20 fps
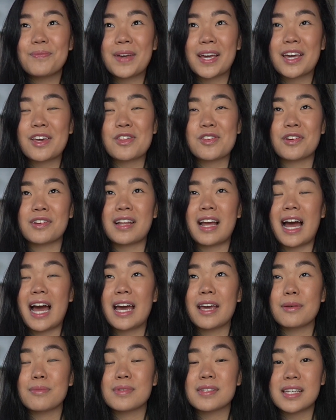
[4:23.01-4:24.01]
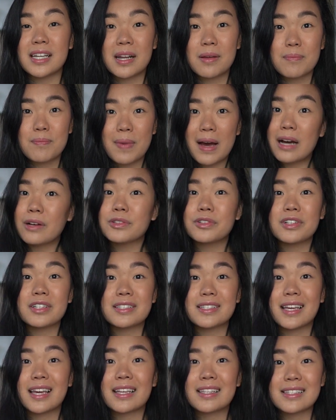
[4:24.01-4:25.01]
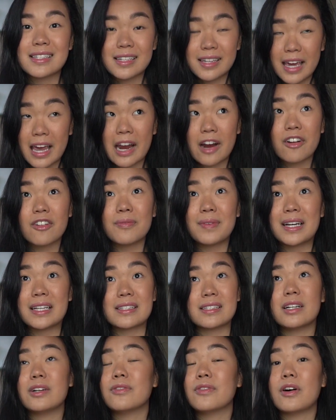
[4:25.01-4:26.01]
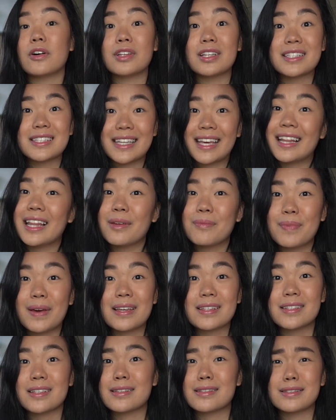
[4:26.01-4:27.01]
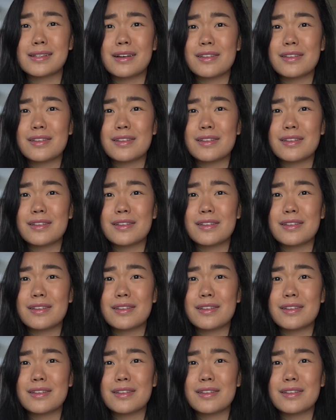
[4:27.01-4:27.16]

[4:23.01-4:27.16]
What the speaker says: making sure that I am setting boundaries, taking care of myself on a daily basis,